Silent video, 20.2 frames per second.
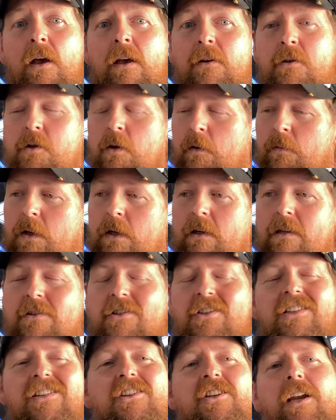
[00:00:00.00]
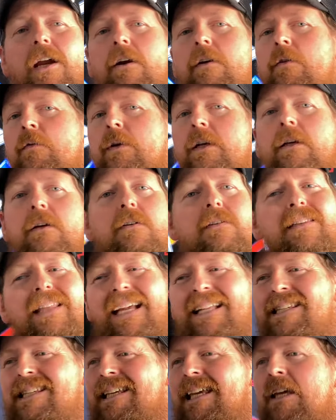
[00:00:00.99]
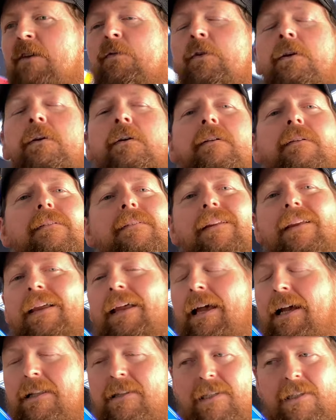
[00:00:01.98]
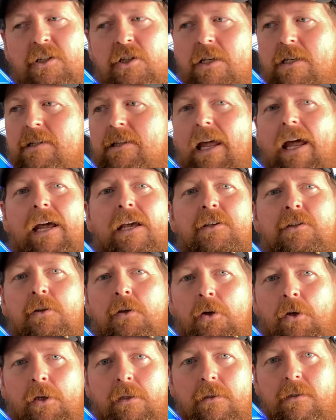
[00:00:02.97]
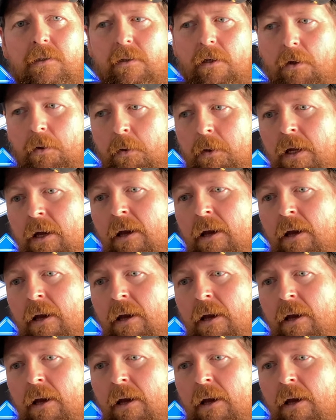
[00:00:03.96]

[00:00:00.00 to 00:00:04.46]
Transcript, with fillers: so if you can just share the videos that's even that's just as good so